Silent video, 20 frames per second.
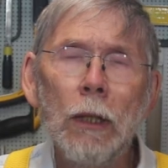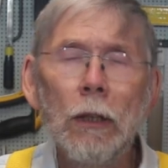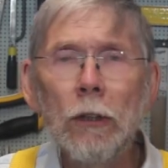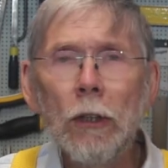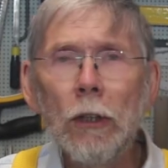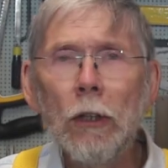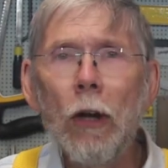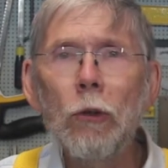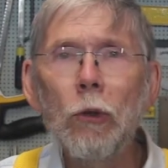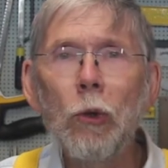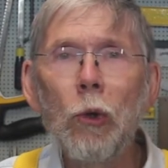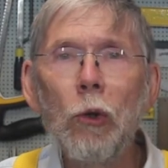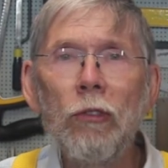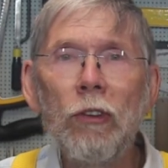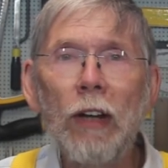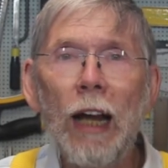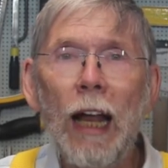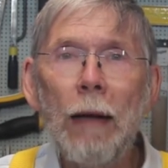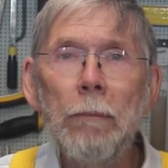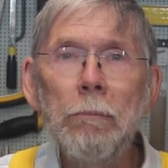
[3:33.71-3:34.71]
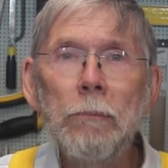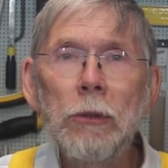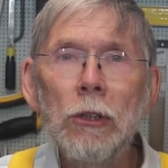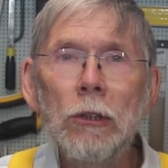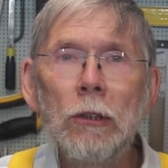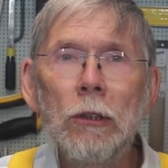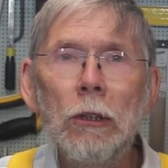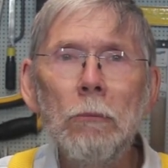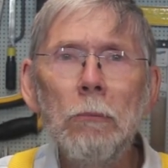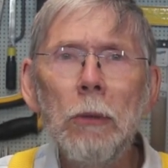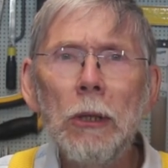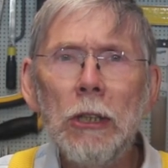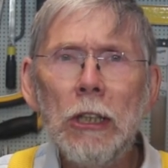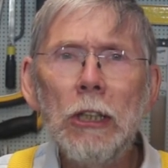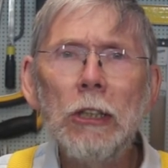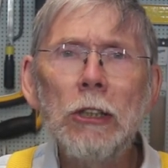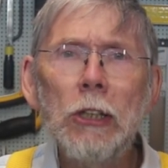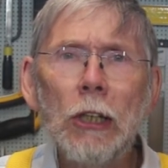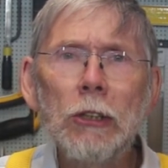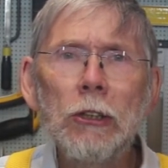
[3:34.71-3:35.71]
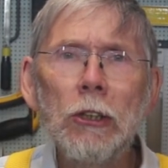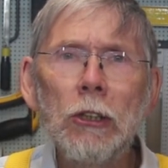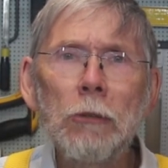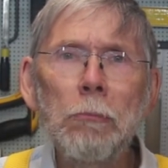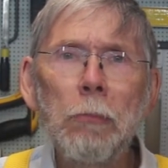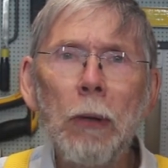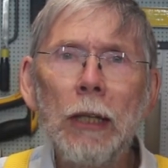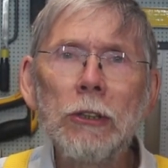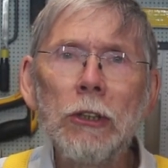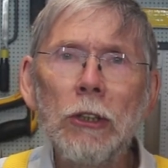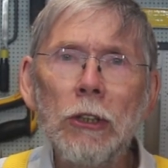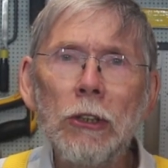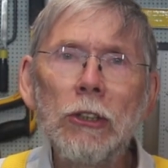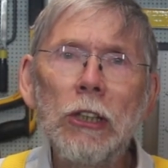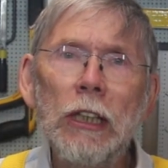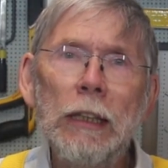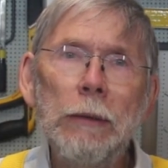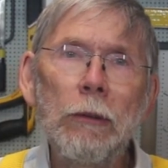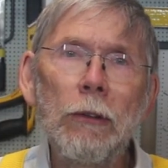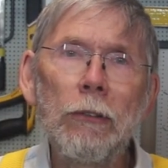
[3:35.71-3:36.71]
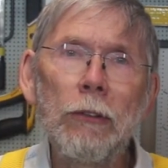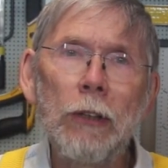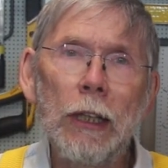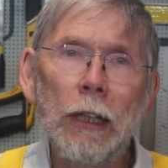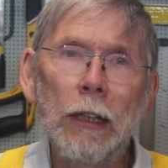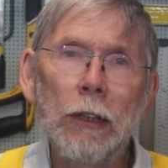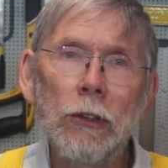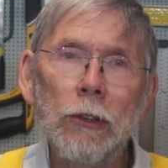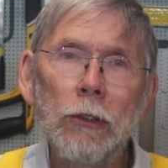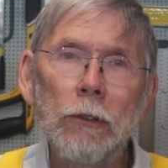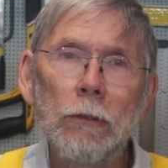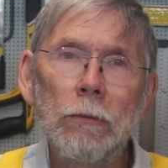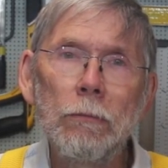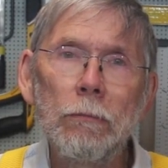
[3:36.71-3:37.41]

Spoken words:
There are overlaps, but each has its place in the scheme of things.